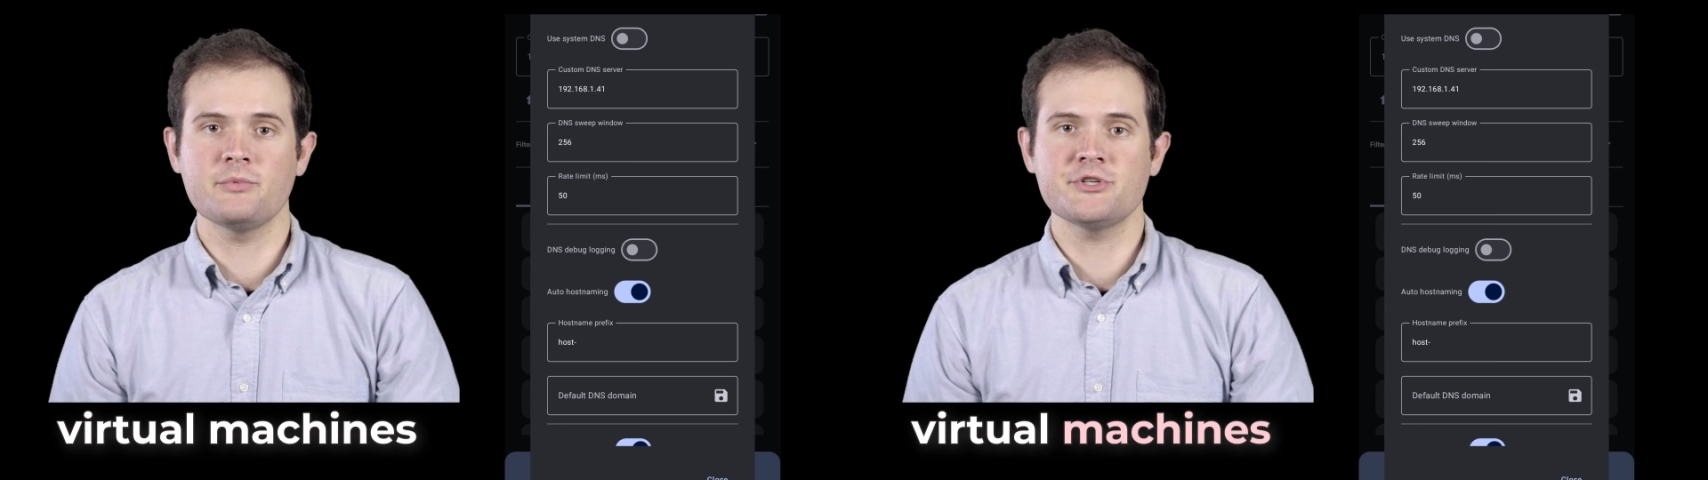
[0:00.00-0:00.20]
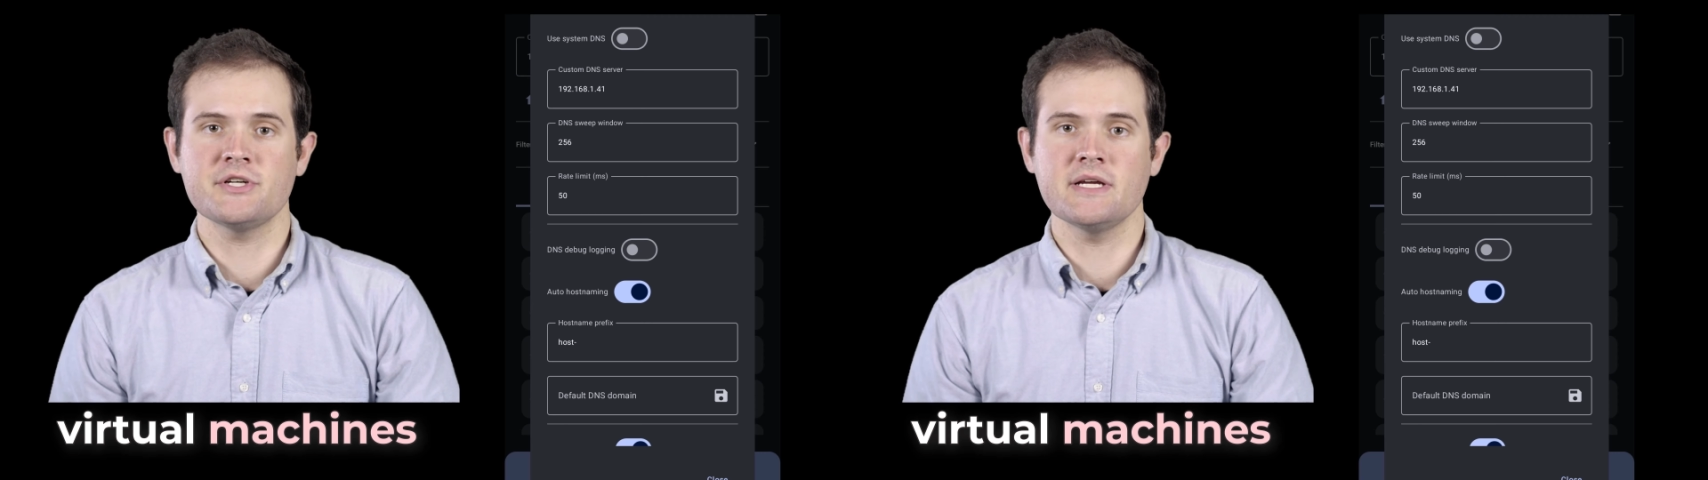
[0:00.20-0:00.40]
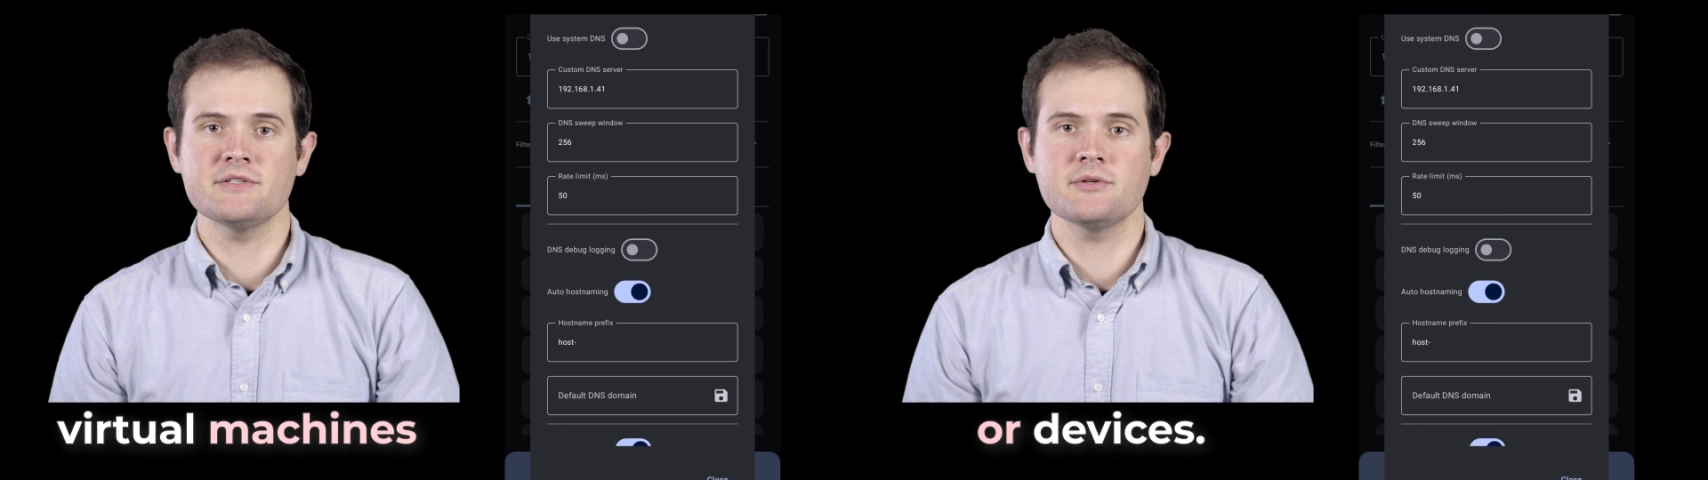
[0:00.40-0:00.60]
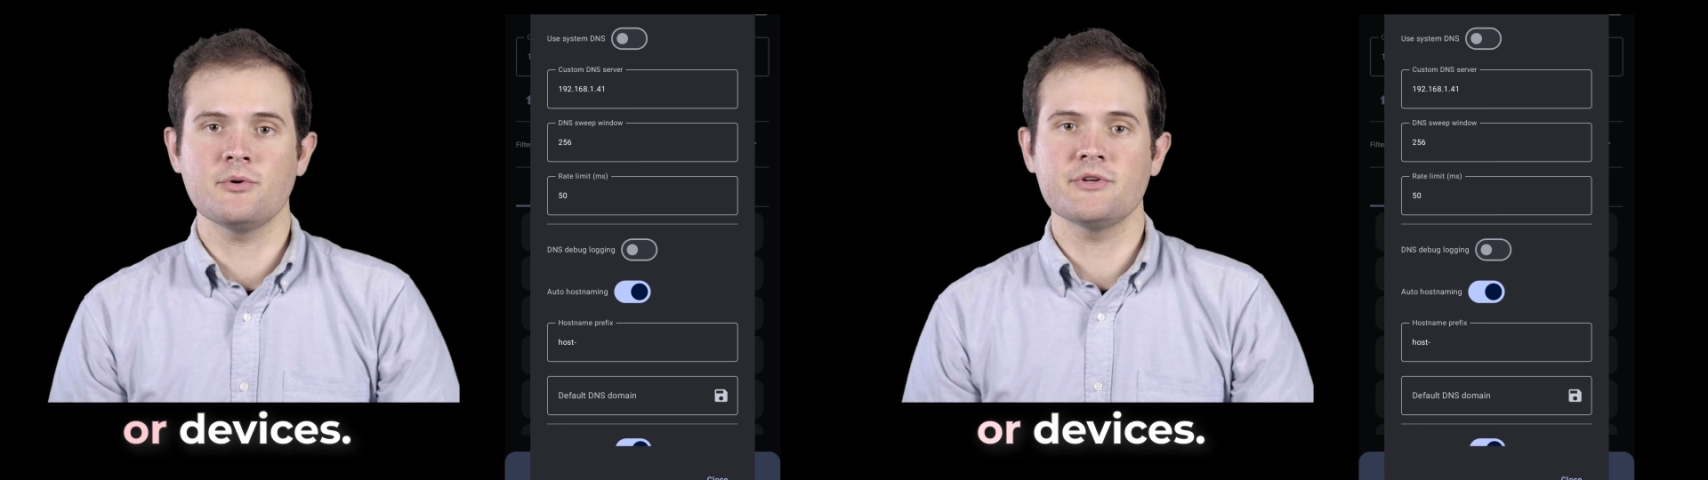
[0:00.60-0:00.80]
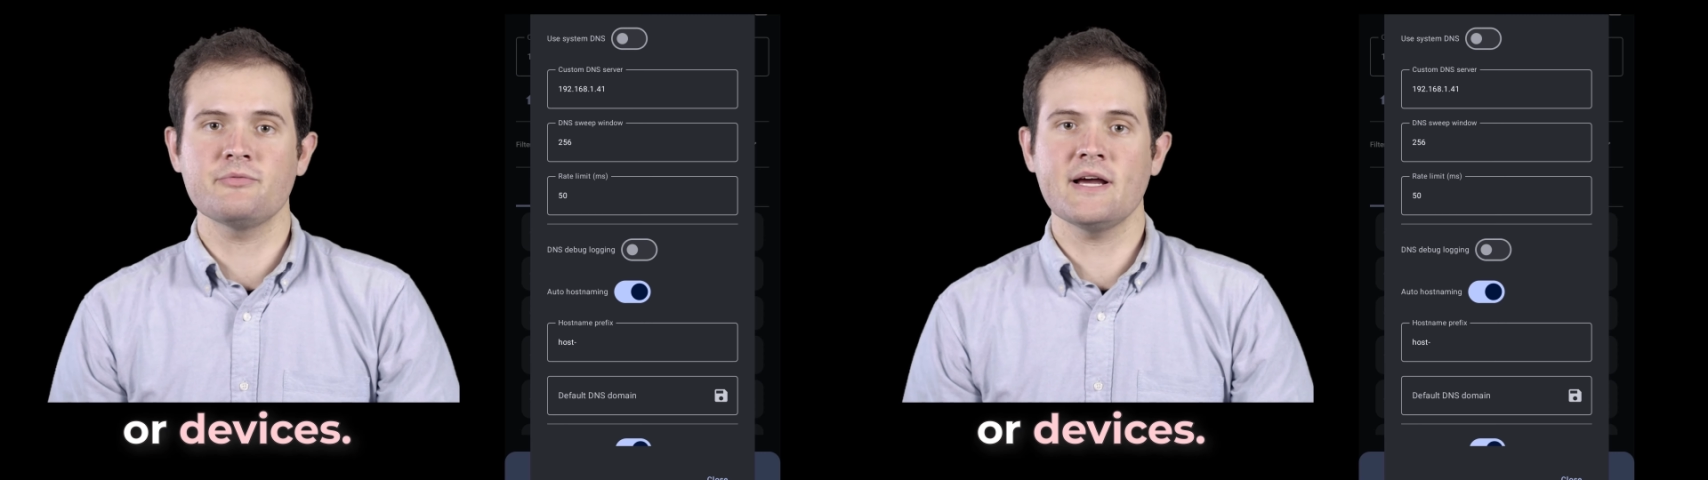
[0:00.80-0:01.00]
machines
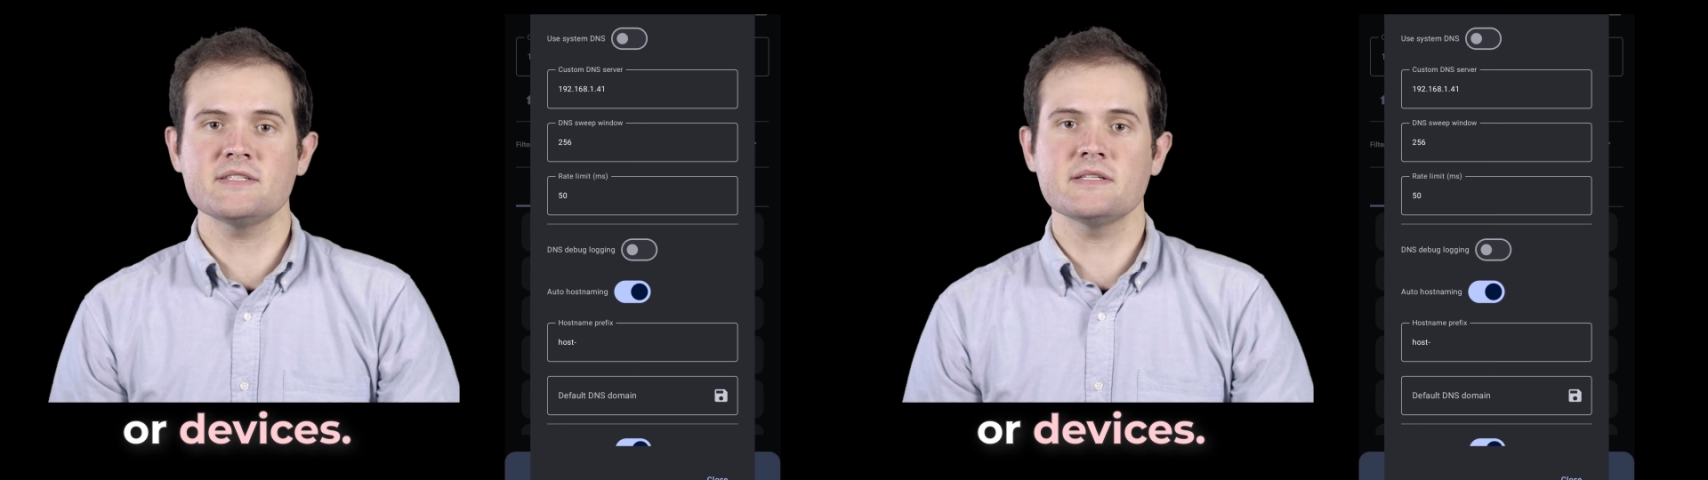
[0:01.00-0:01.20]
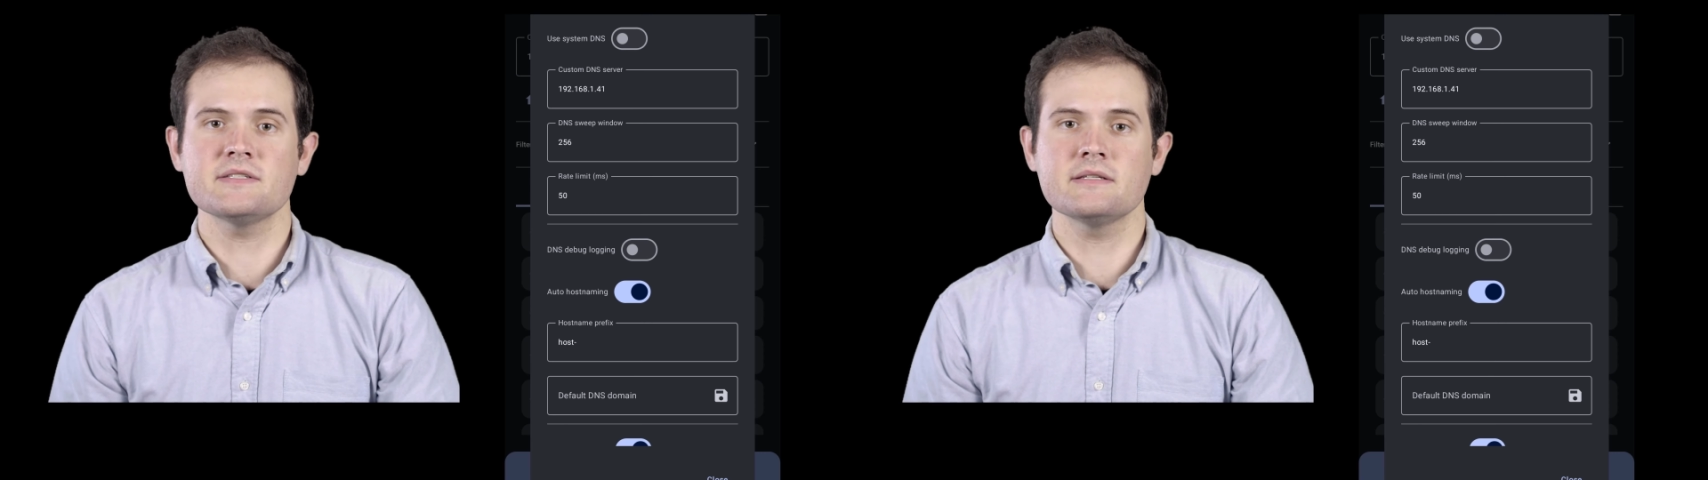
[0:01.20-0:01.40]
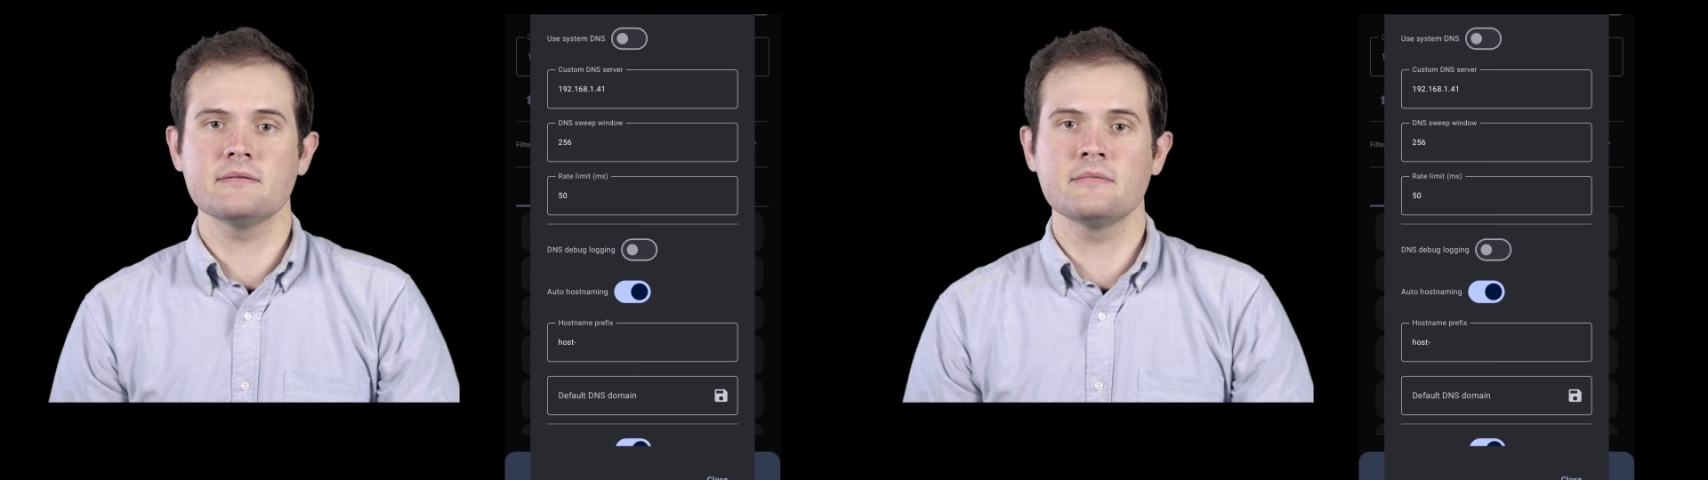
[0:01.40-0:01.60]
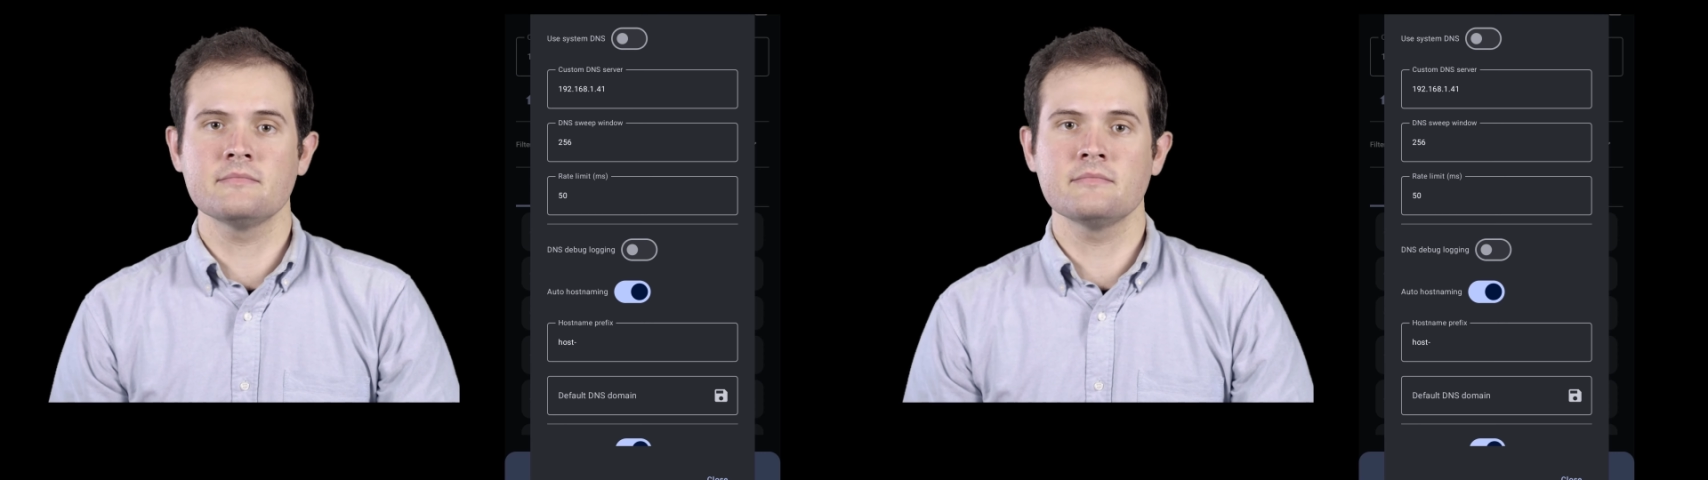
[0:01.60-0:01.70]
or devices.